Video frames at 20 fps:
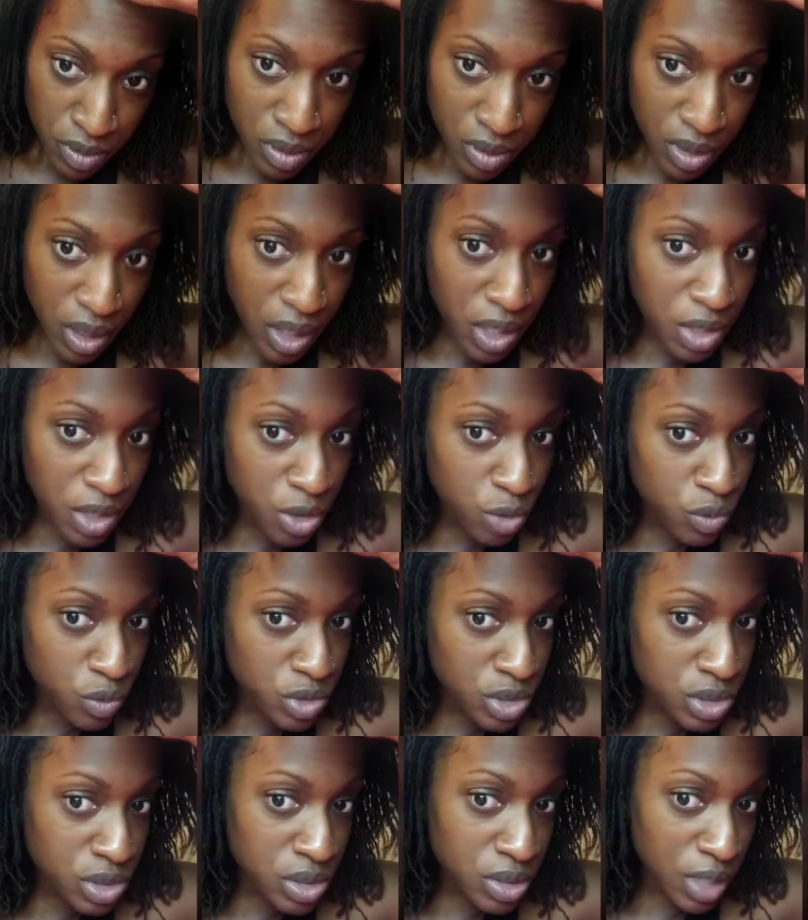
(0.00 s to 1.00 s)
the hair would
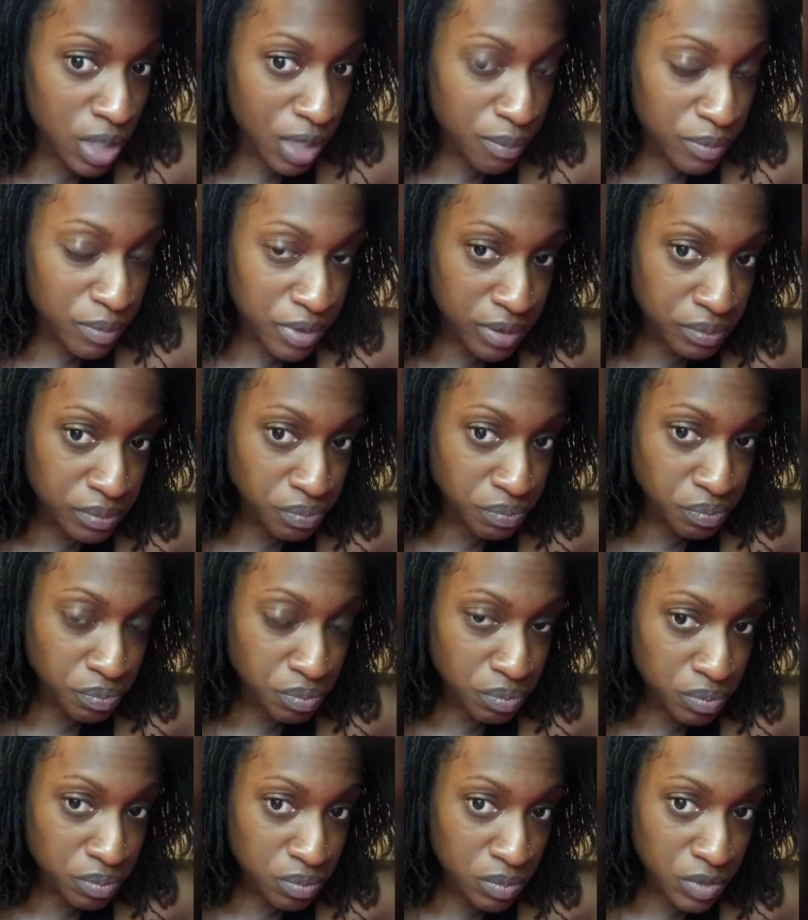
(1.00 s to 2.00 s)
just stop it.
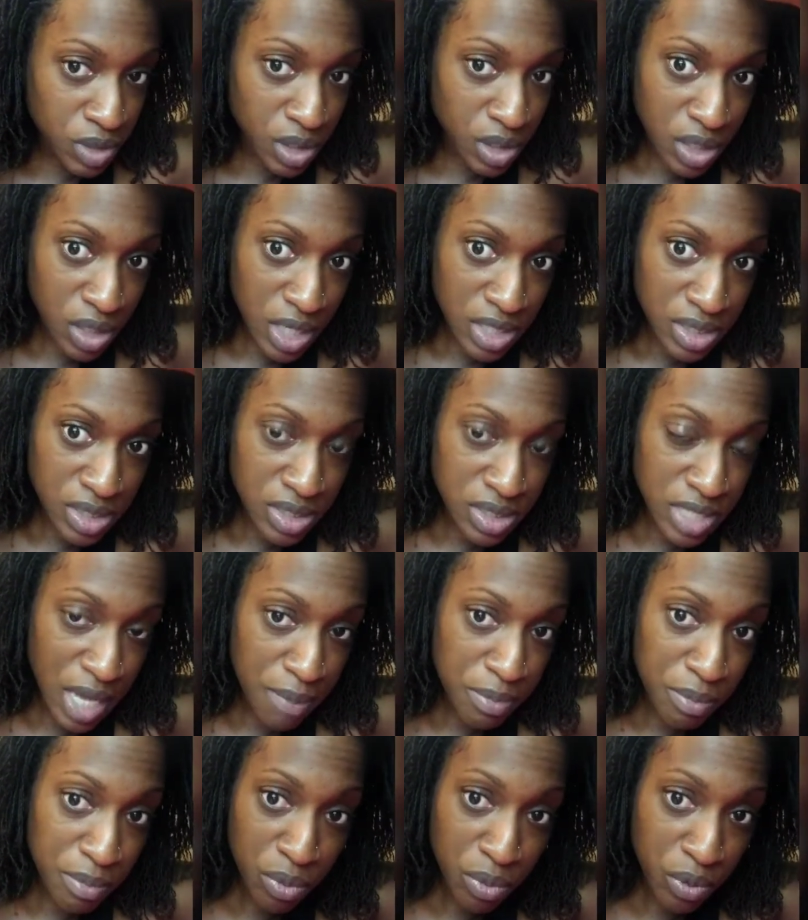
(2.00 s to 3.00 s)
It has a
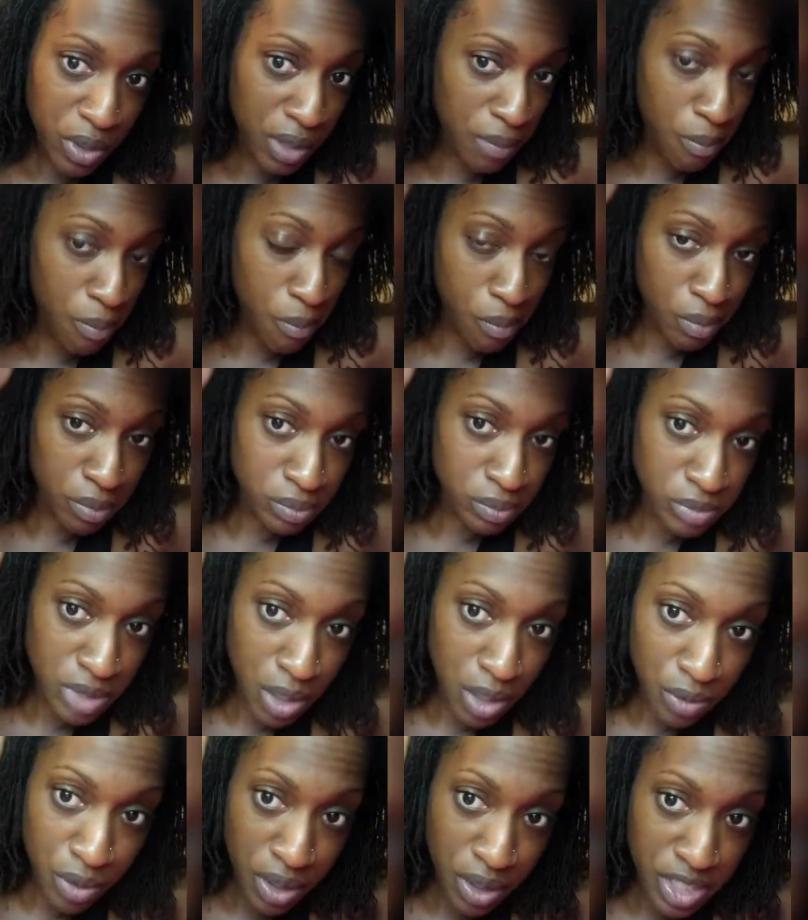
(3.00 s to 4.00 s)
stopping point.
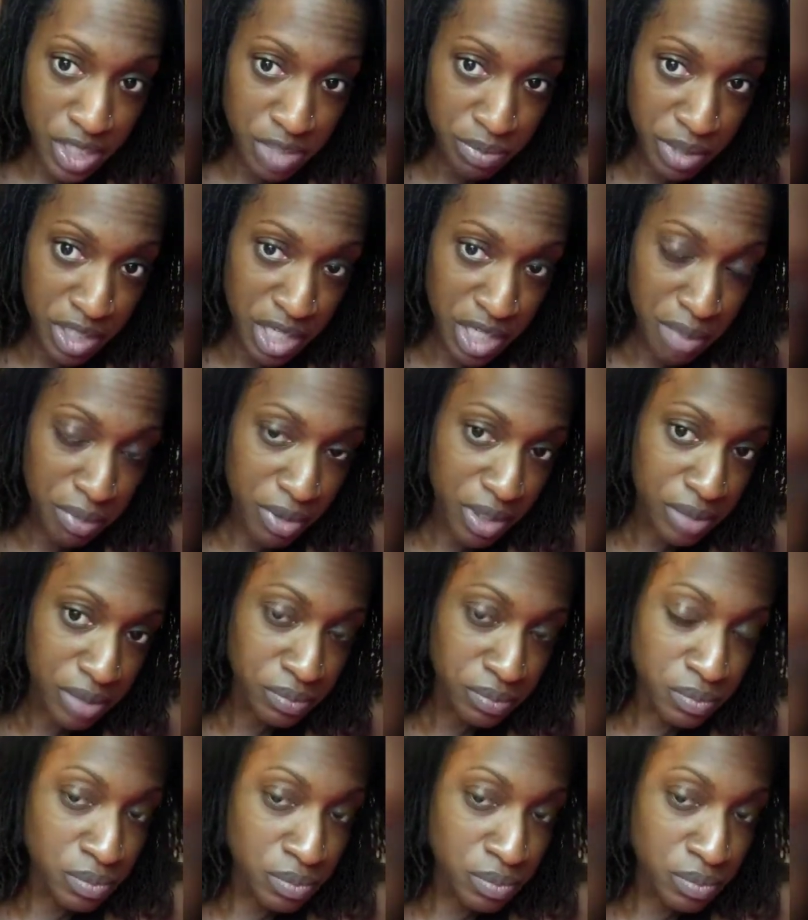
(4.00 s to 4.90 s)
I don't know how to explain that part.